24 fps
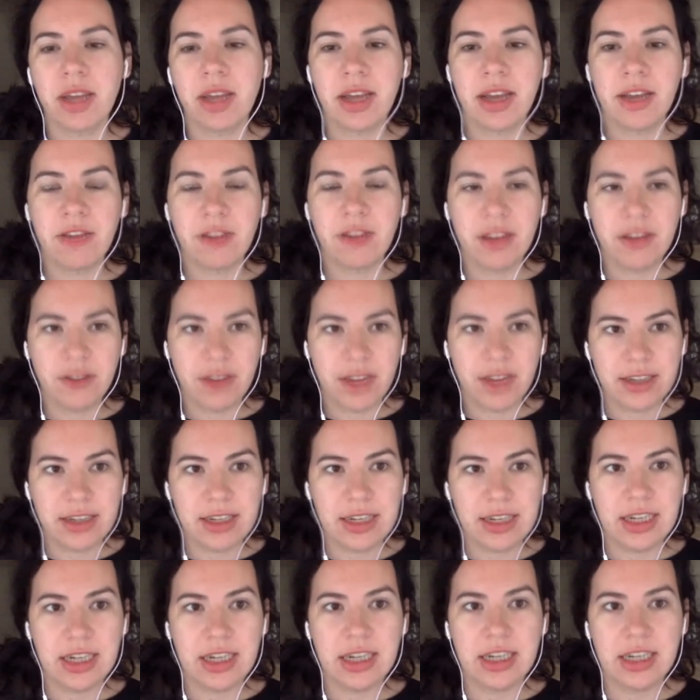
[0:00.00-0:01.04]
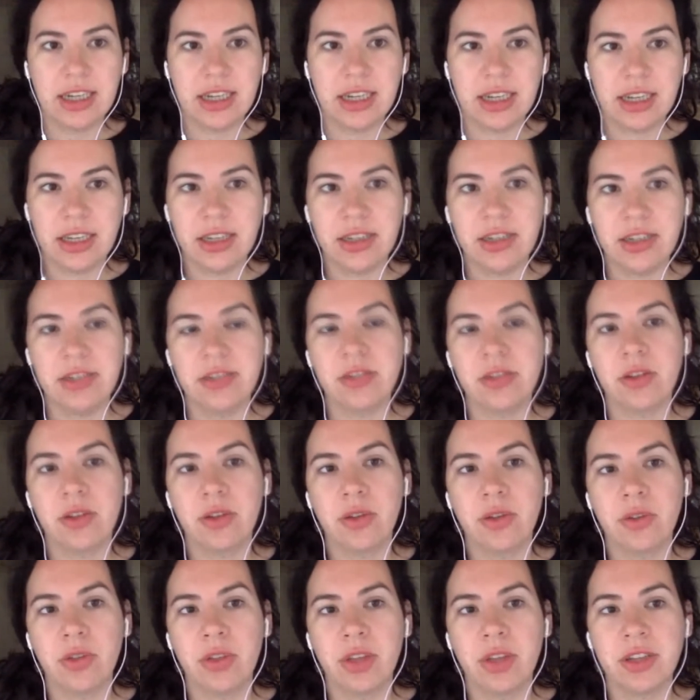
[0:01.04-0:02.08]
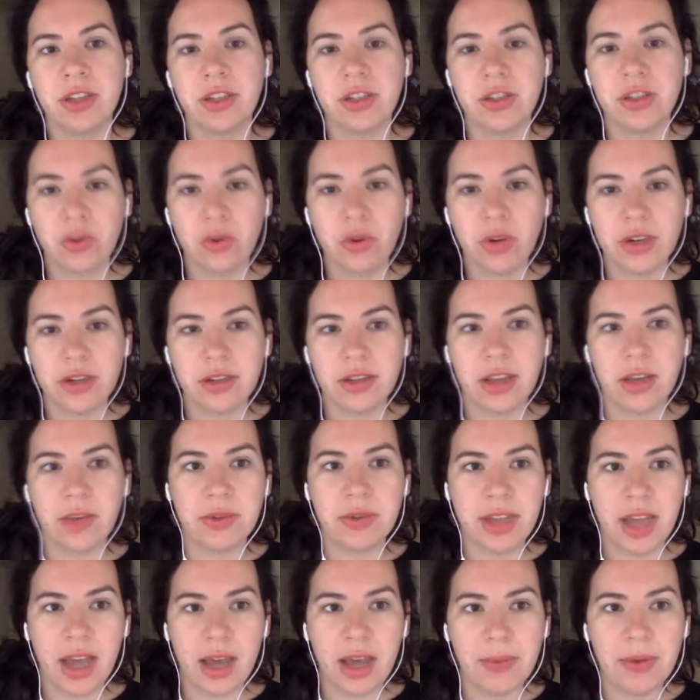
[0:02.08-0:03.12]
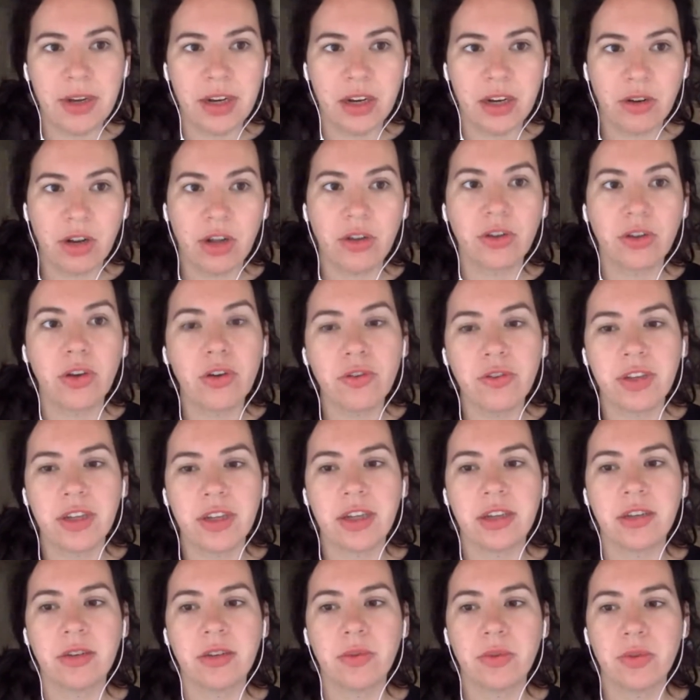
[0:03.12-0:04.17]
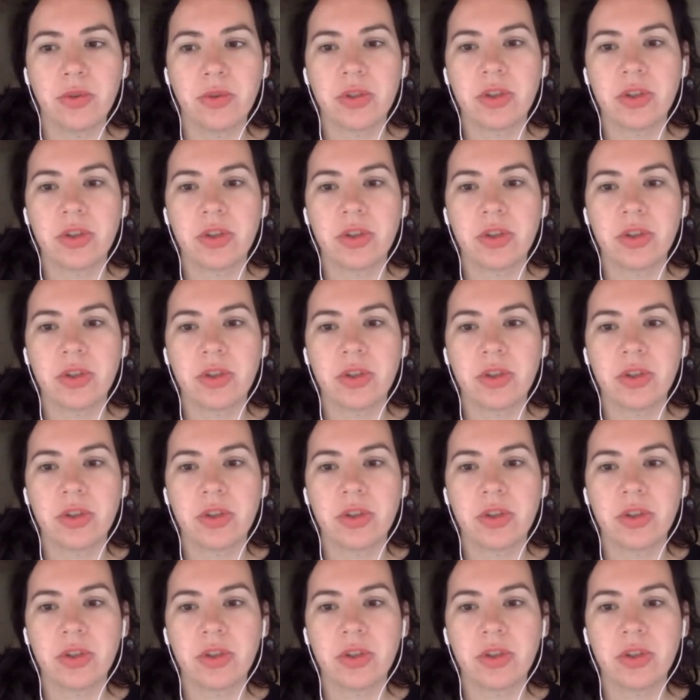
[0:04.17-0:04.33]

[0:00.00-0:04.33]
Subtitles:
What I find fascinating is the discourse that was happening around COVID,